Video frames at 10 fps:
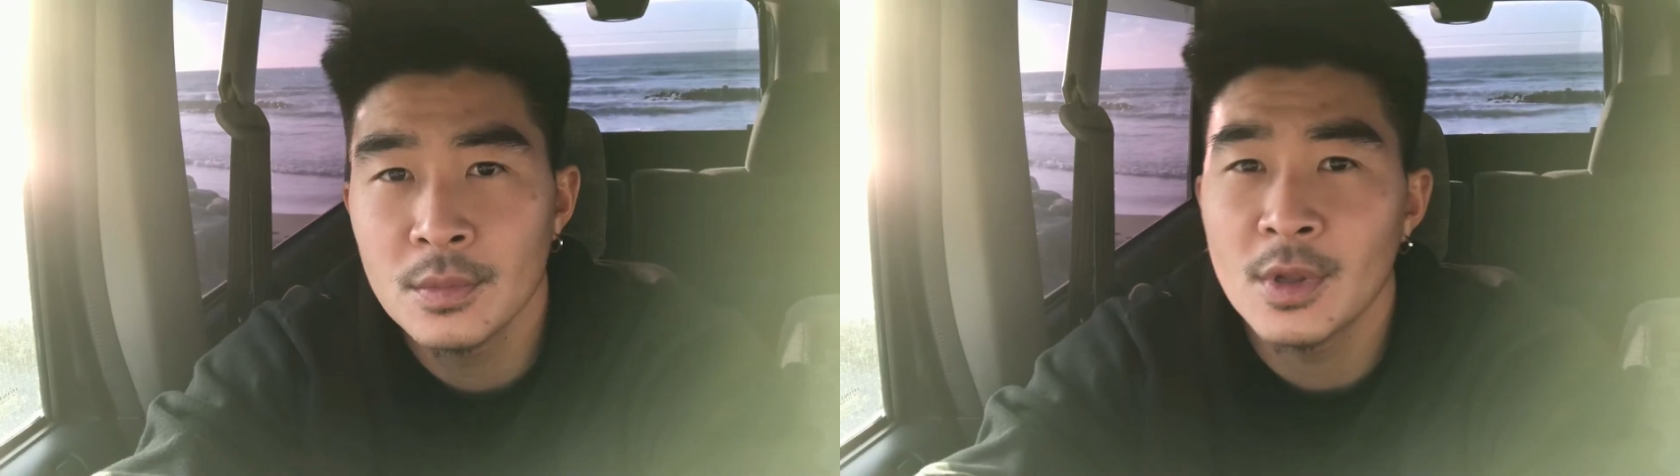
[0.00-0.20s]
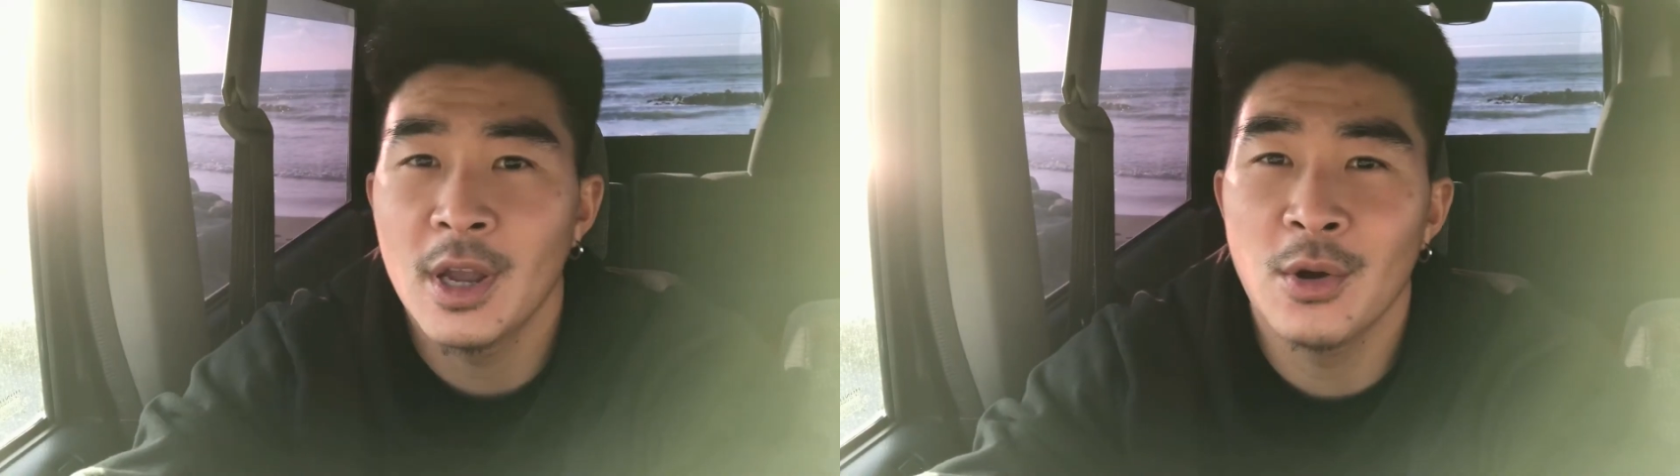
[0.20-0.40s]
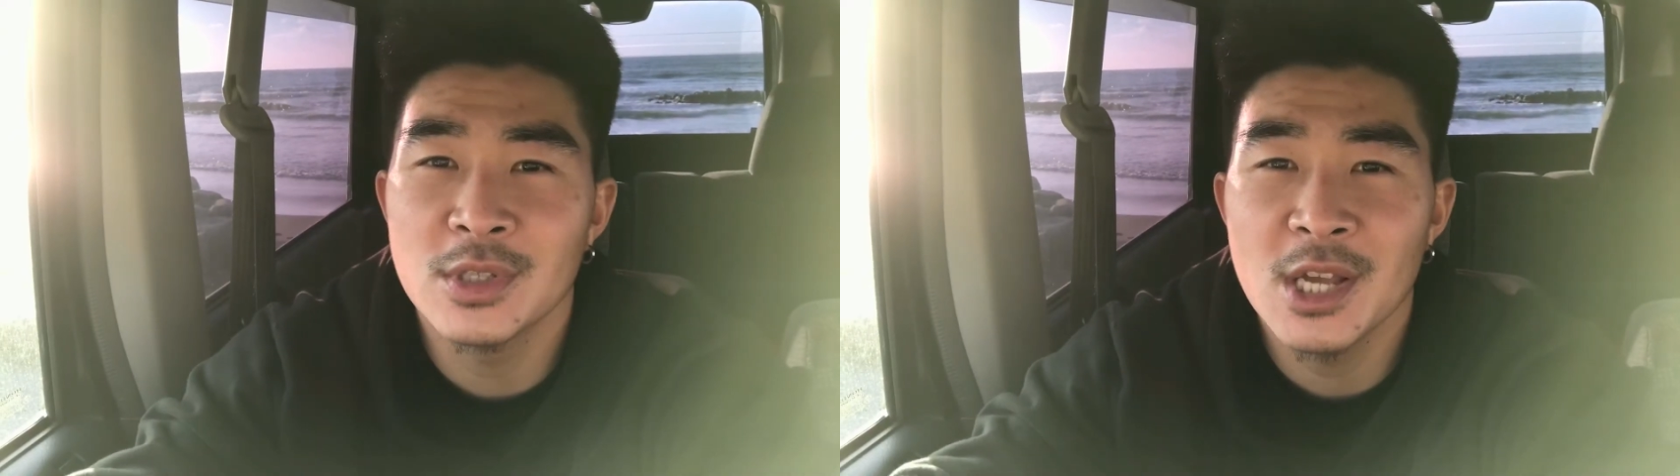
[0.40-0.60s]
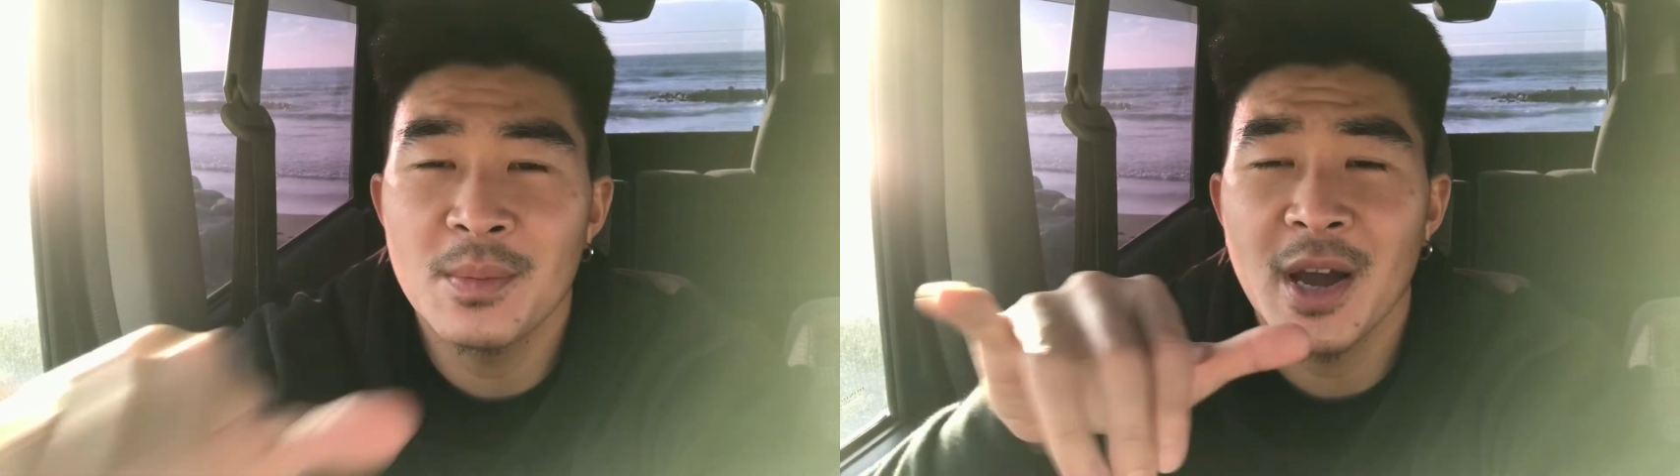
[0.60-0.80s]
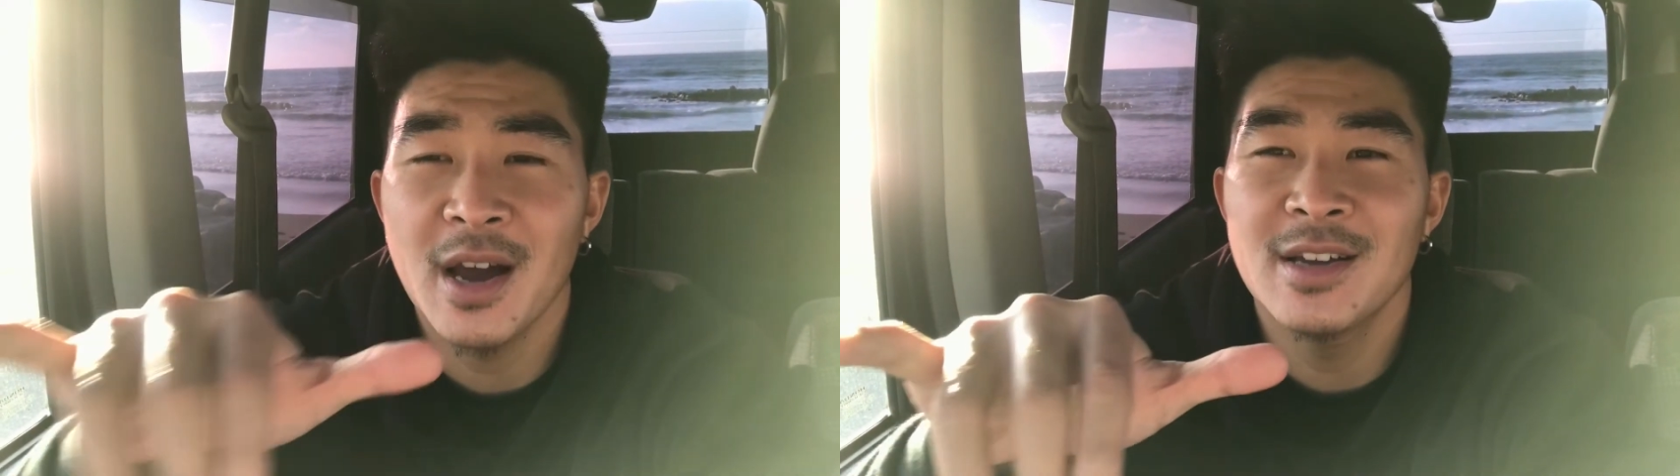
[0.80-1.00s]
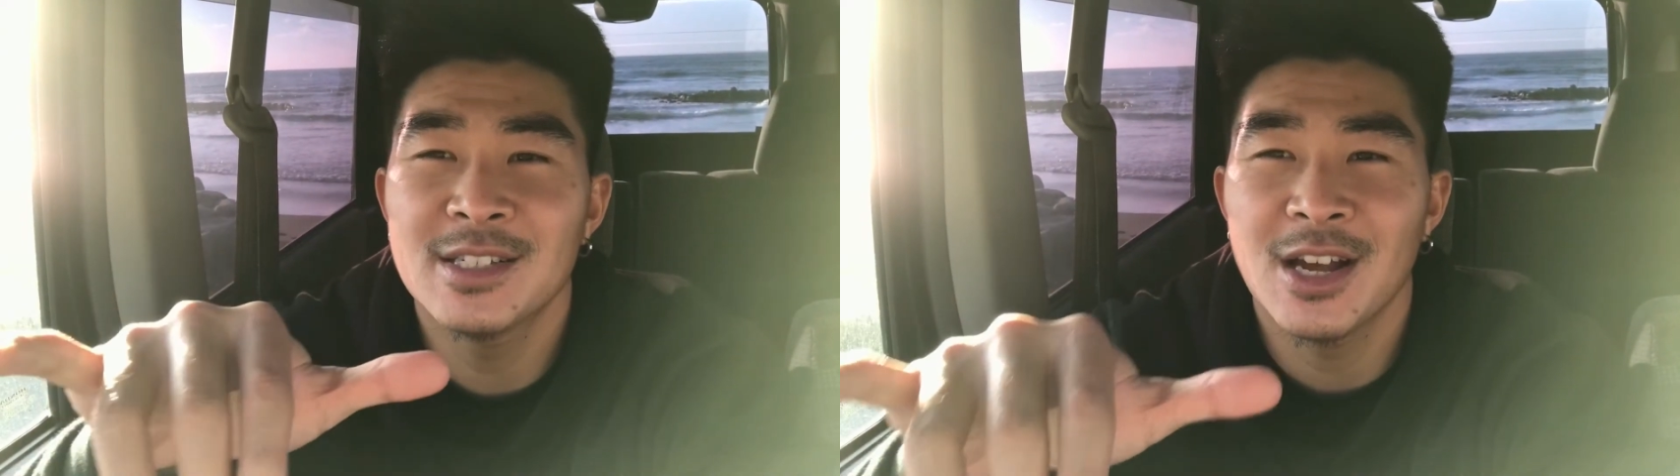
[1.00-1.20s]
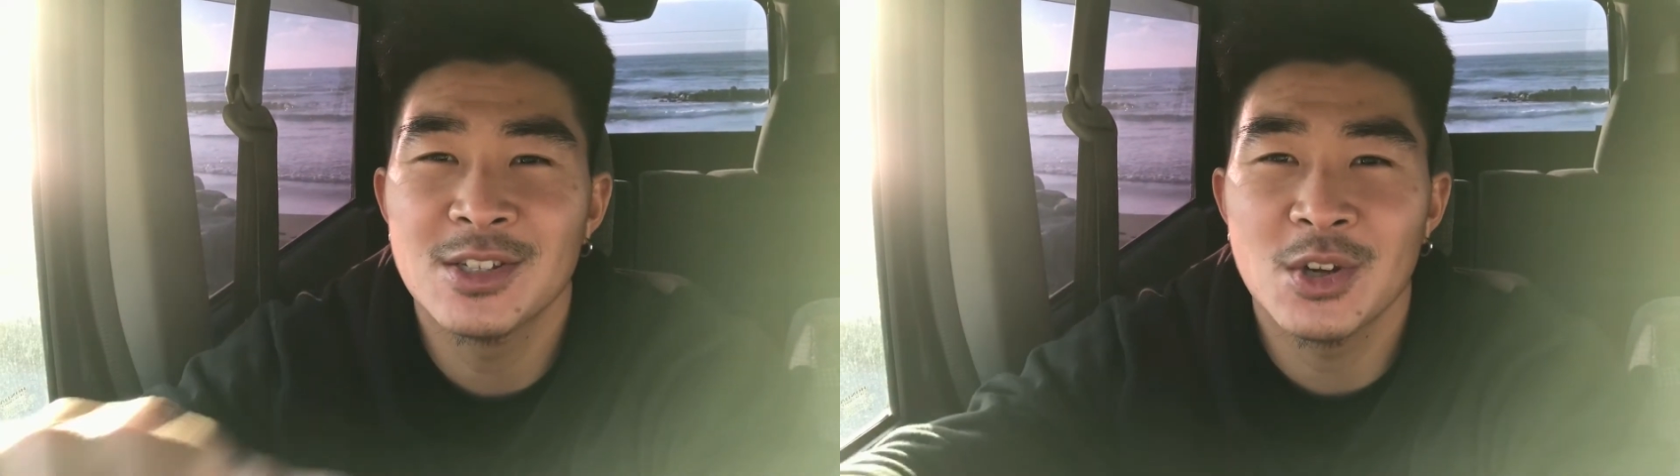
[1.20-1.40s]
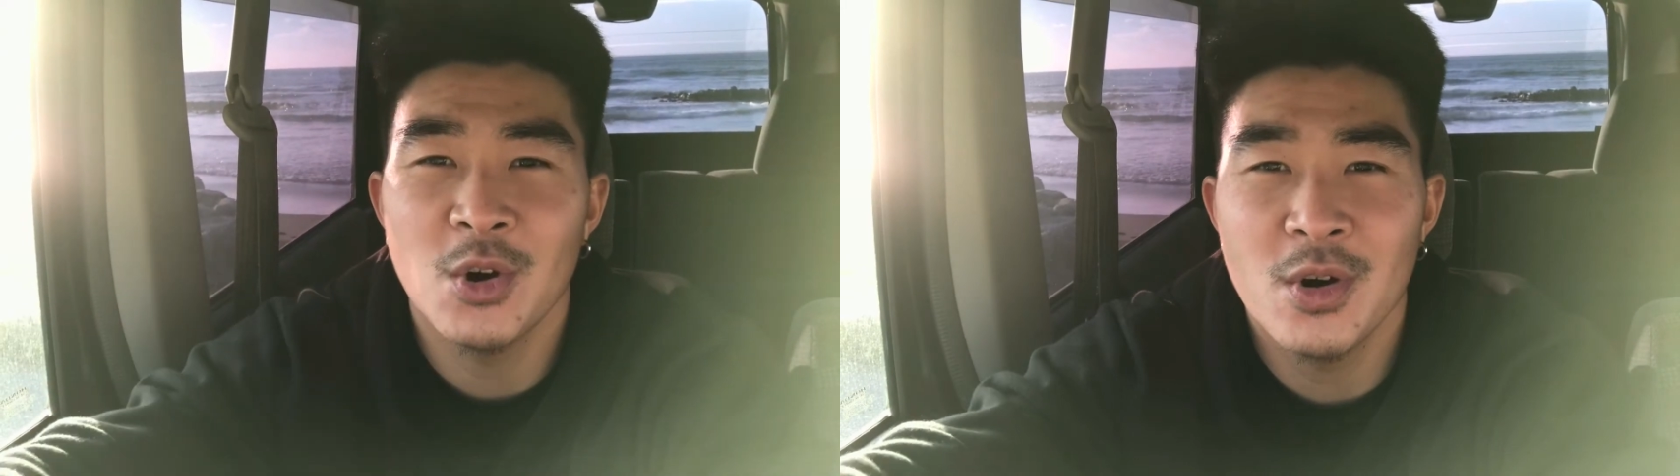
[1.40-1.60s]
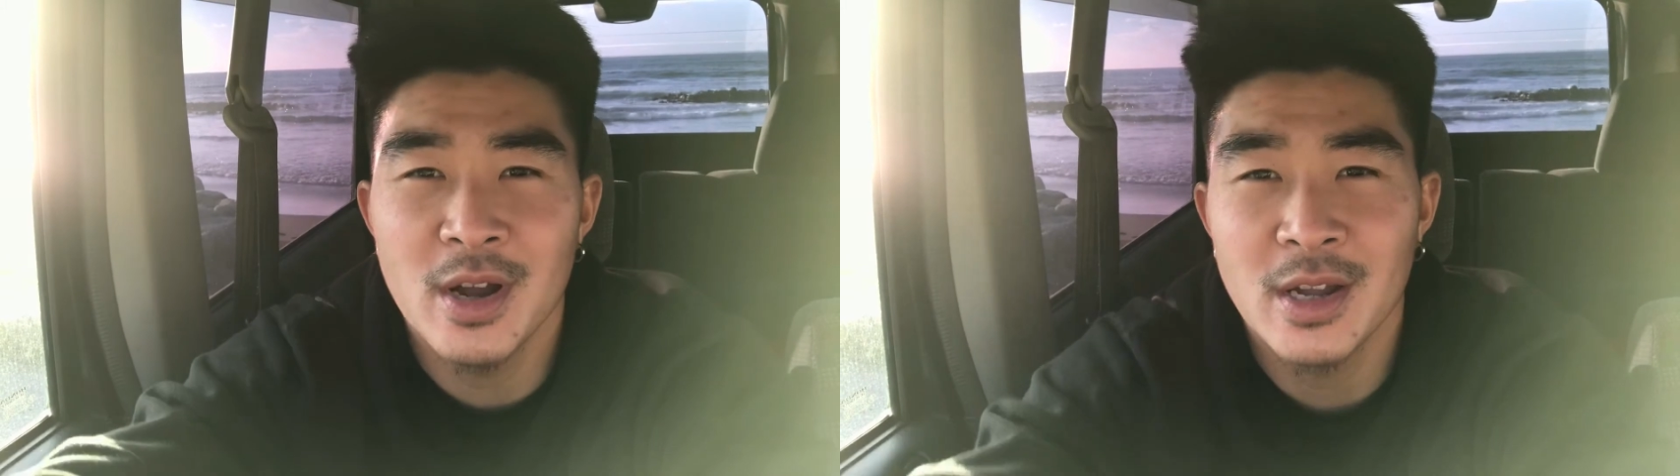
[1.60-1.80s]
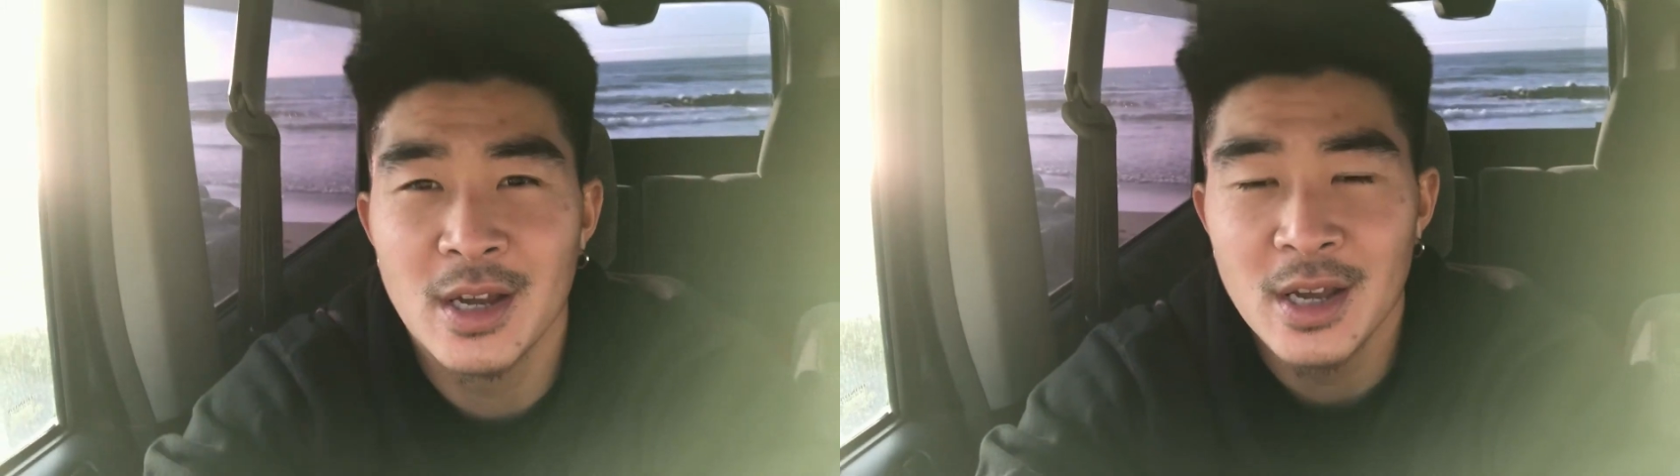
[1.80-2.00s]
Hey, what's up guys? How's it going?